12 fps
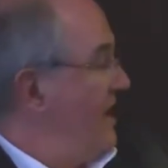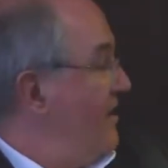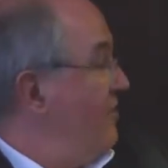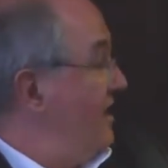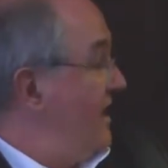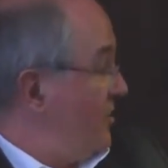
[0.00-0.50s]

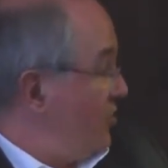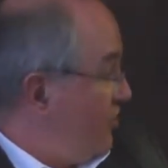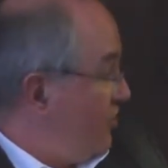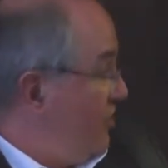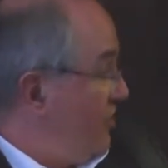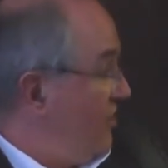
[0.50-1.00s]
and a
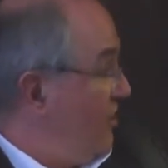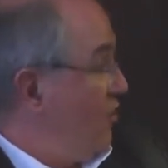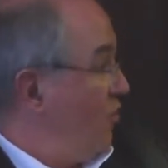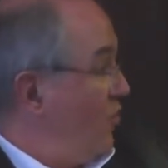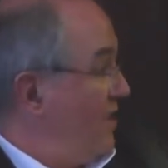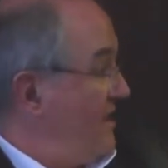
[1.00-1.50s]
nation
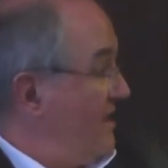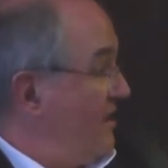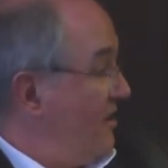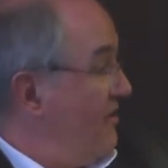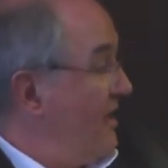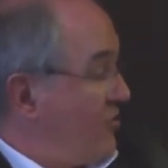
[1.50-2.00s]
within
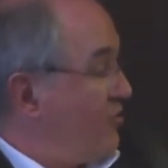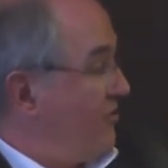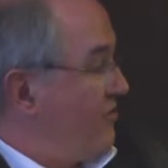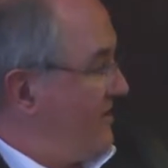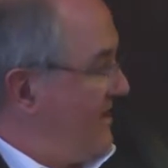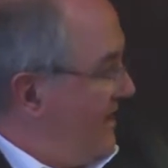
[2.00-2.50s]
a
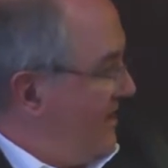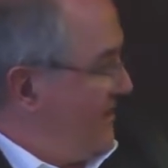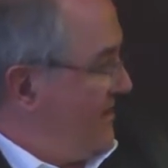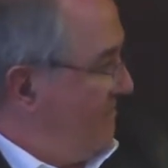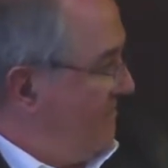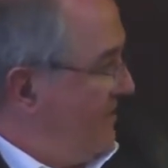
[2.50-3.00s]
national state.
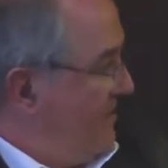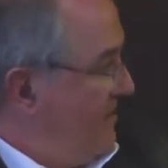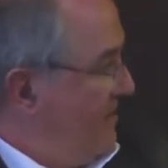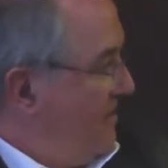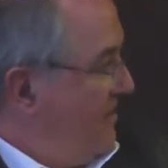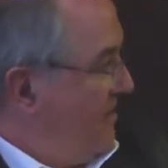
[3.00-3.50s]

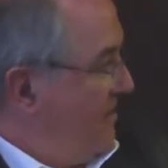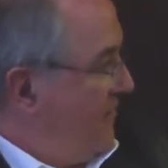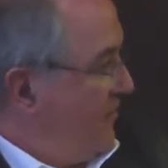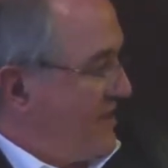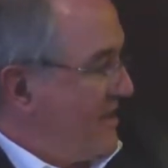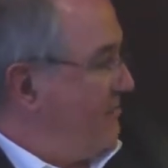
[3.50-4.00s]

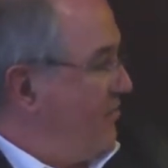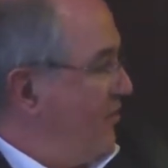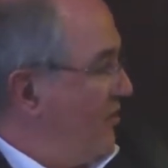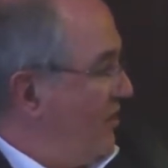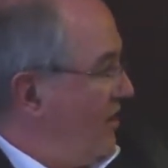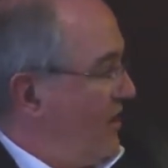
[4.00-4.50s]
For
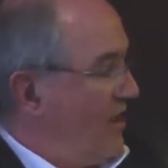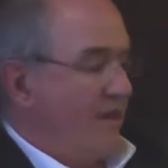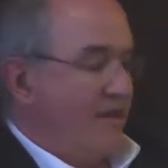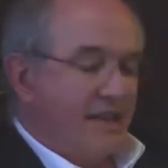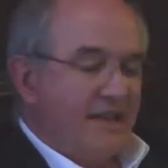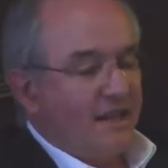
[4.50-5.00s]
example,
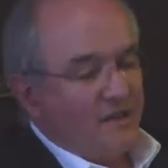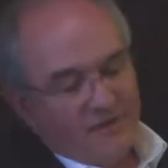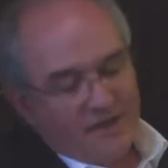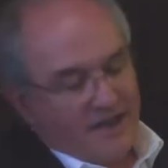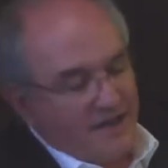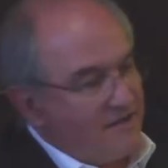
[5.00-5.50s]

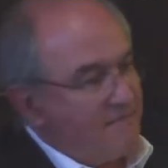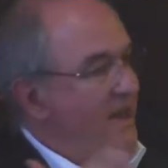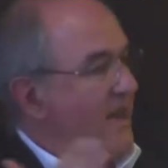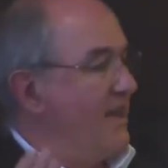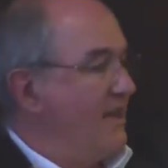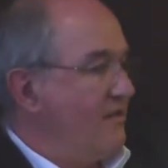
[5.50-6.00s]
Catalonia in
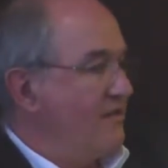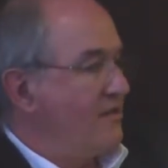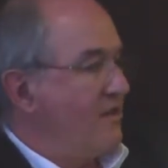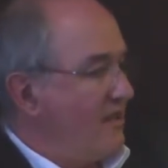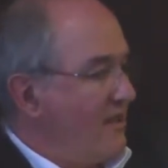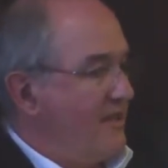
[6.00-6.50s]
Spain or
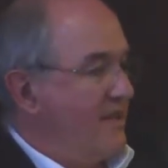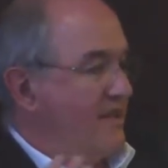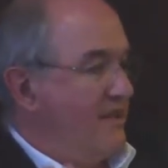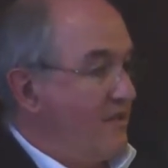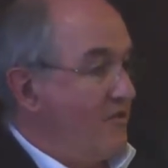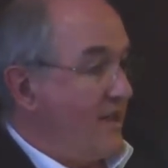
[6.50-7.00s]
Scotland in
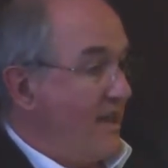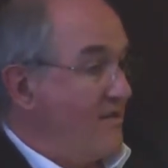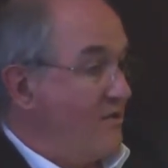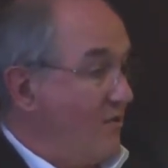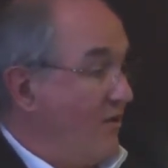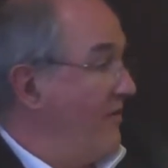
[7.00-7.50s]
the UK
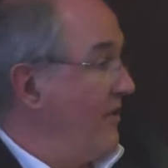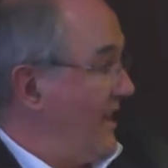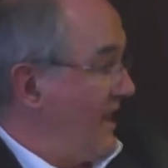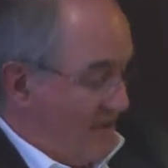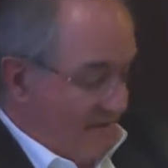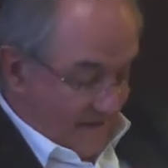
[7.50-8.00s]
and so on.
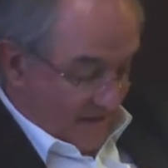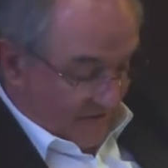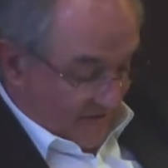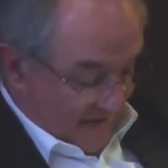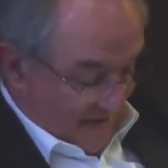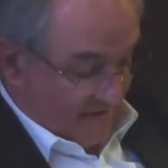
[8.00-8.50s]
I'll come back on
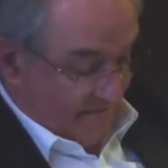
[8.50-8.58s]
that.